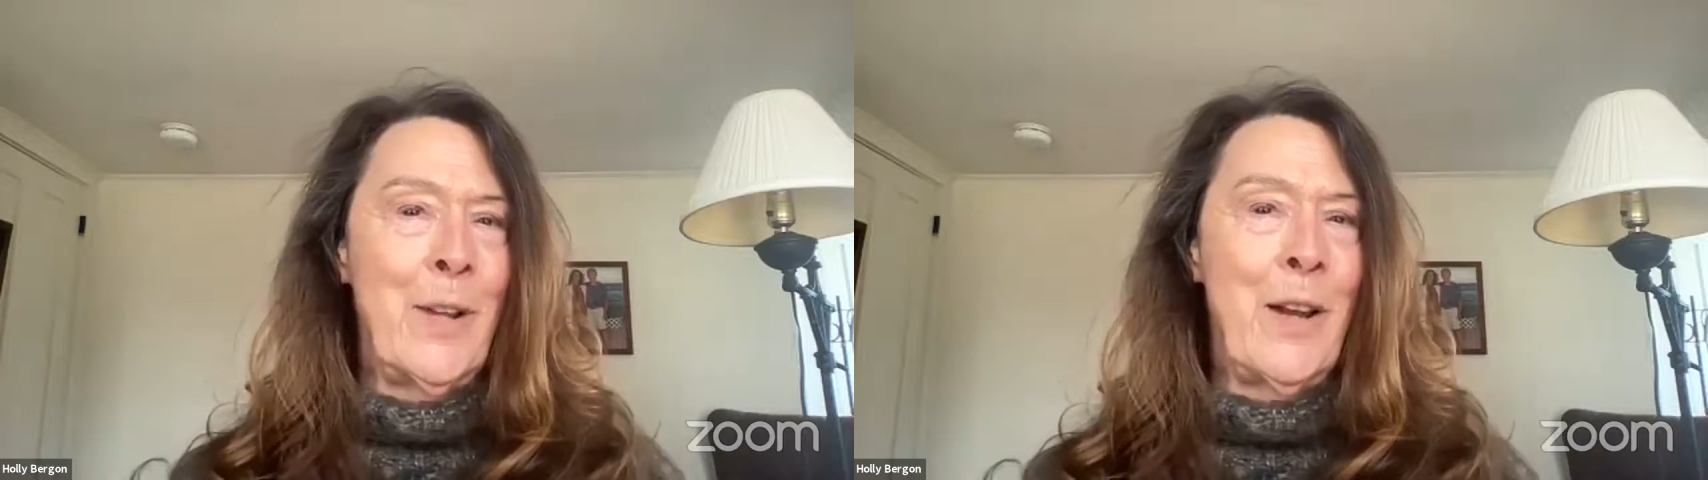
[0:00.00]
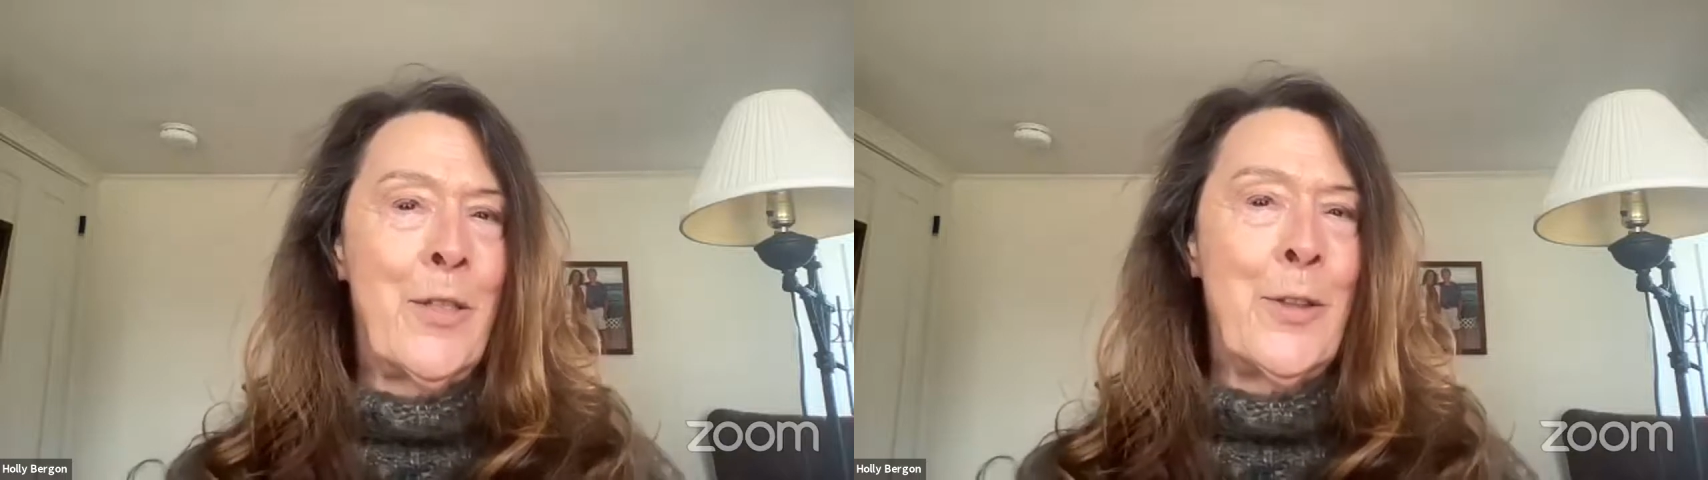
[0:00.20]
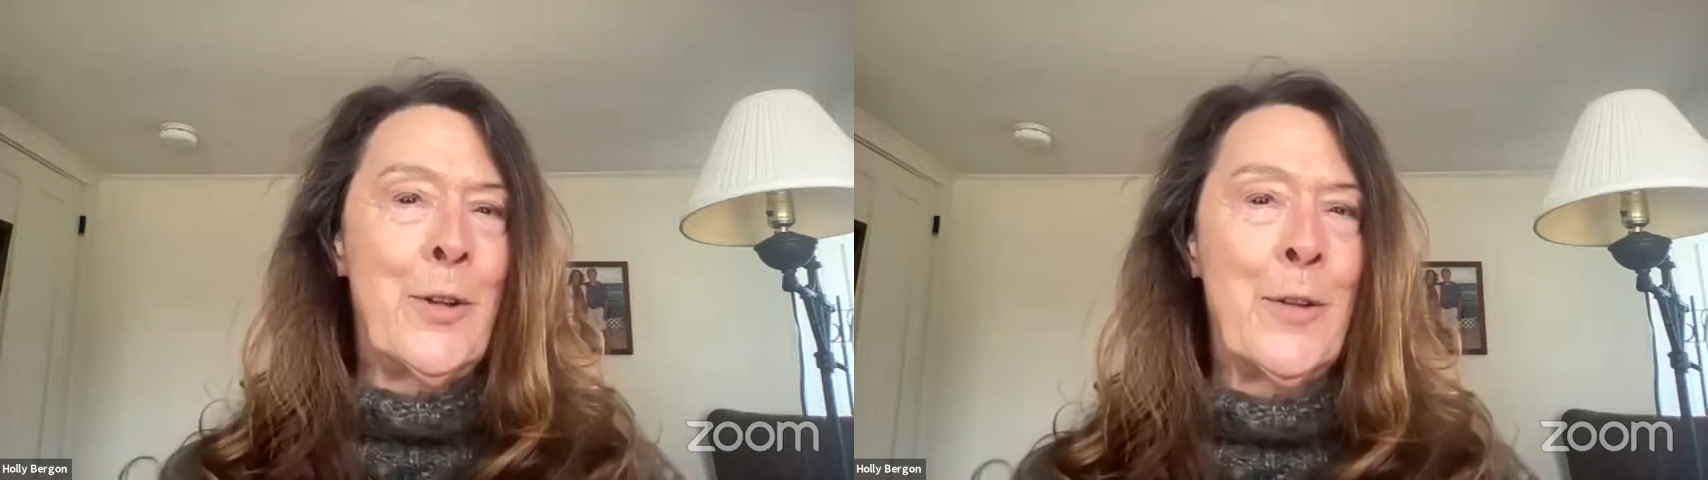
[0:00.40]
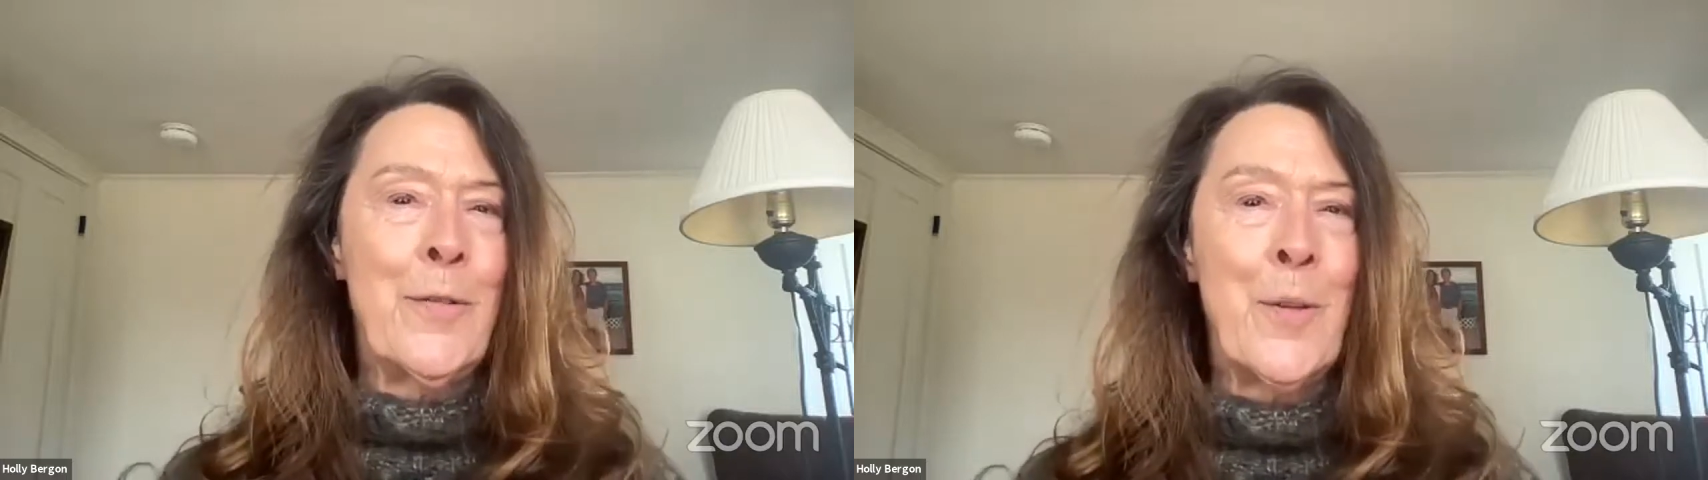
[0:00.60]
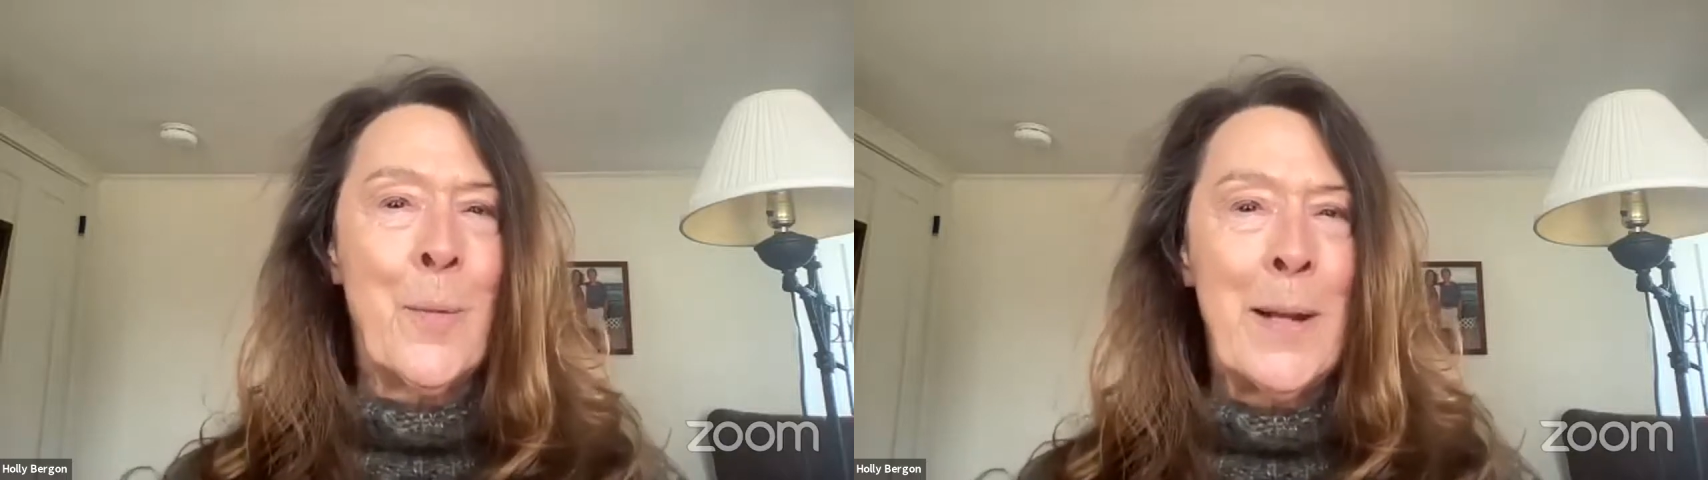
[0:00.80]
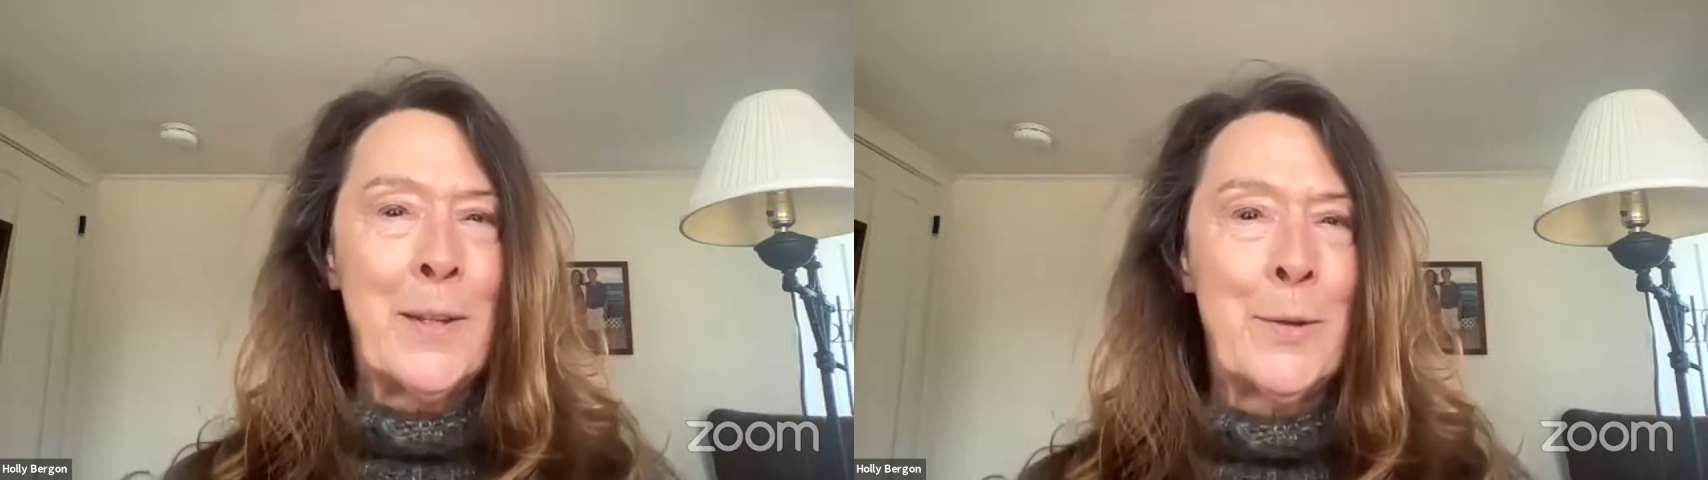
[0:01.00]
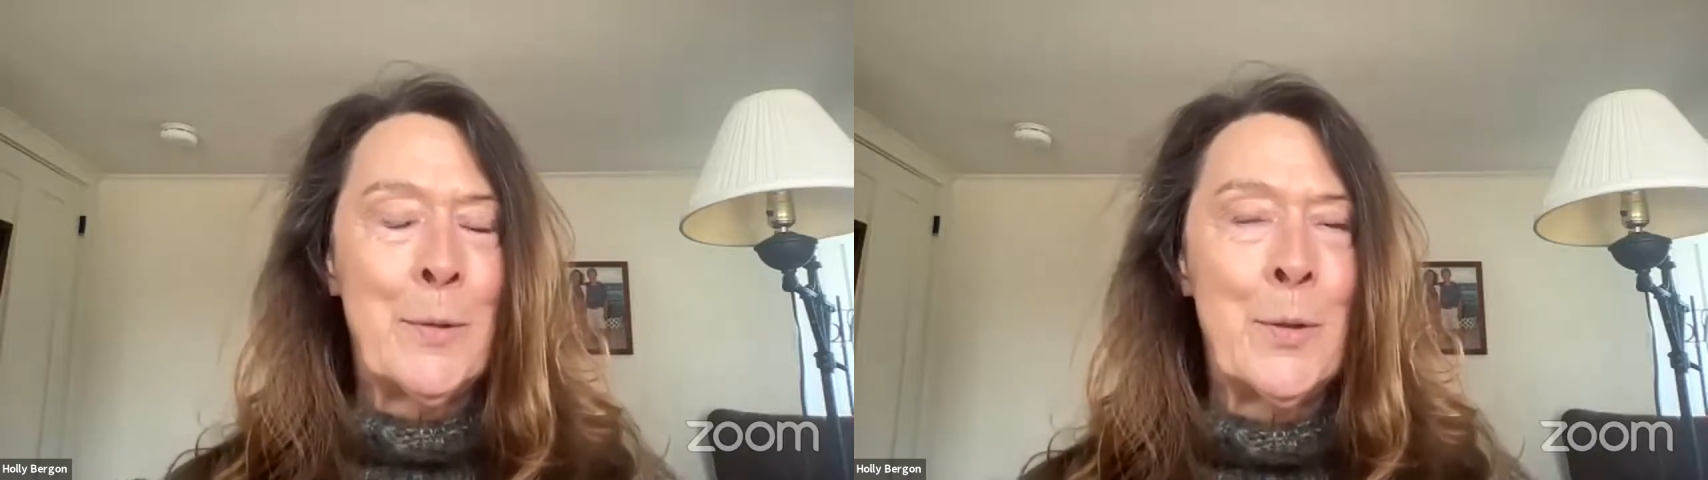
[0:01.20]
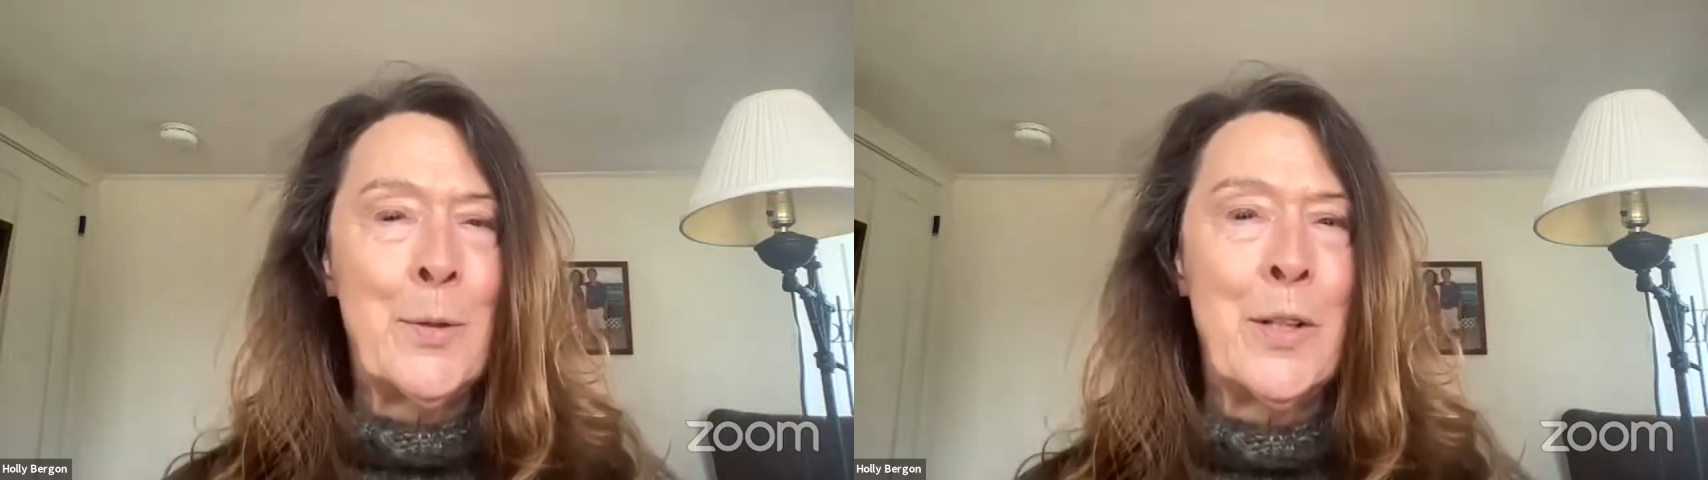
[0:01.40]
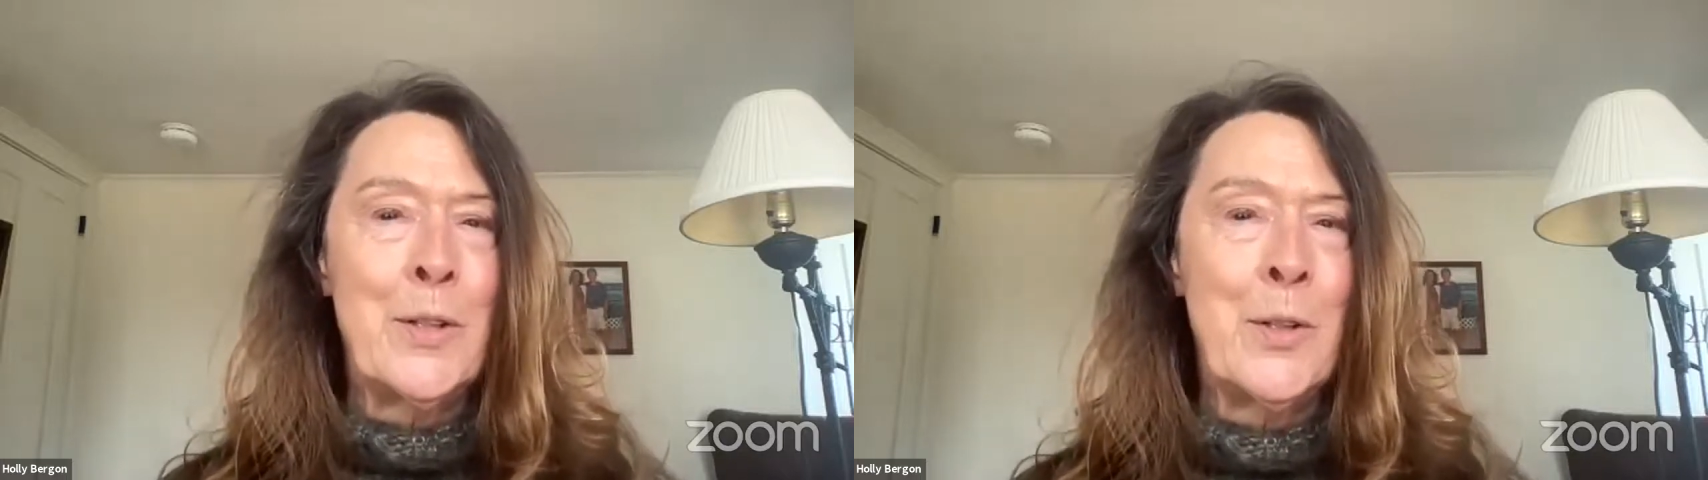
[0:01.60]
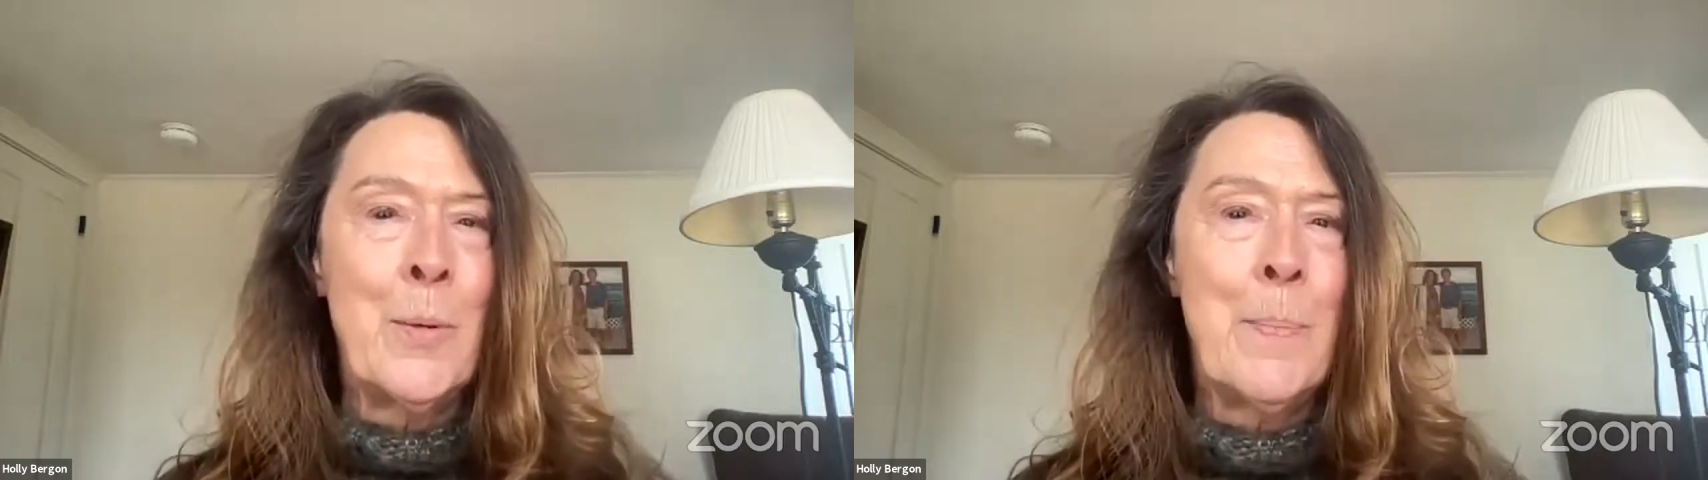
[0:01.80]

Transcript: a third of the way through the new